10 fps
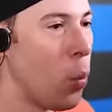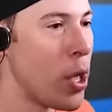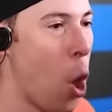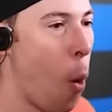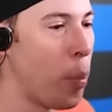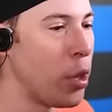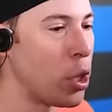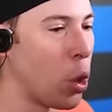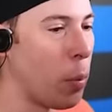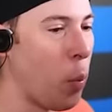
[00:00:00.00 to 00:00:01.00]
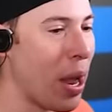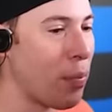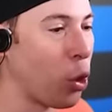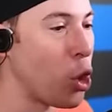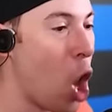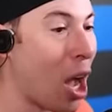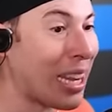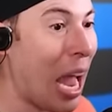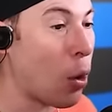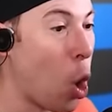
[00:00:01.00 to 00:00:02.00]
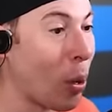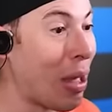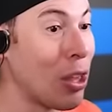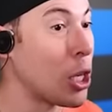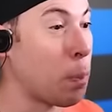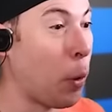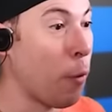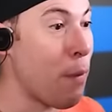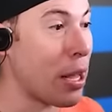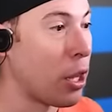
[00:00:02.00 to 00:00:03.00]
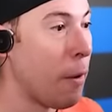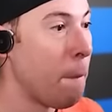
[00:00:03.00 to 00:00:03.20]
We open the door, but wait, they're knocked out. Okay, this is perfect.